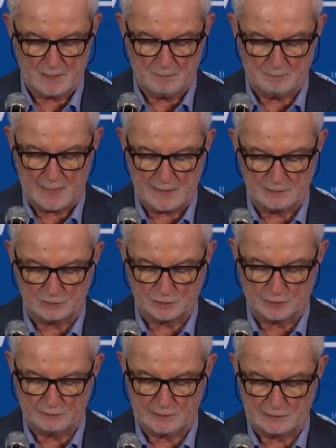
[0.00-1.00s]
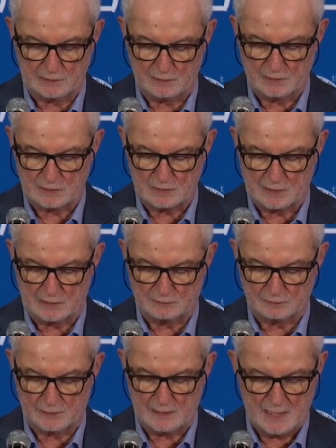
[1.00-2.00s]
made the journey to this
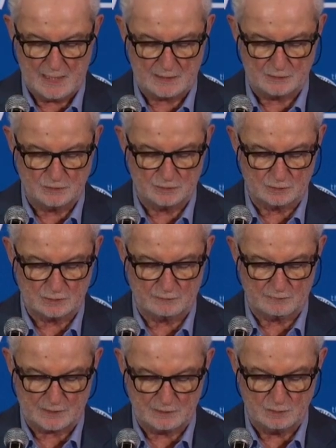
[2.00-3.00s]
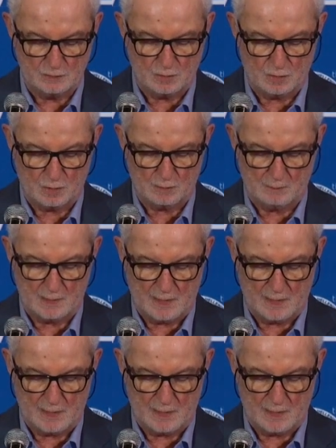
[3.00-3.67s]
country in search of a new home,